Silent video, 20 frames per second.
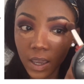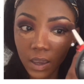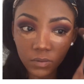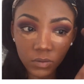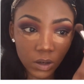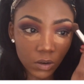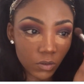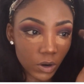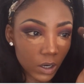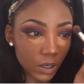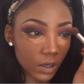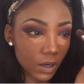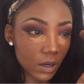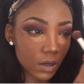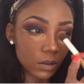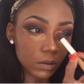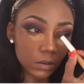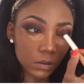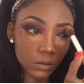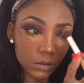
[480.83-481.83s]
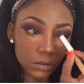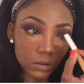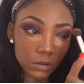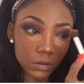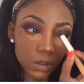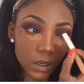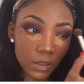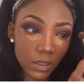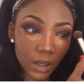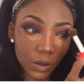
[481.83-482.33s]
heavy right now
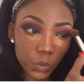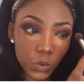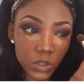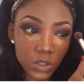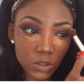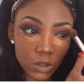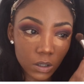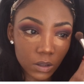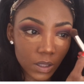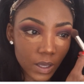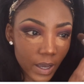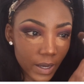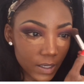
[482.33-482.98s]
and that was not the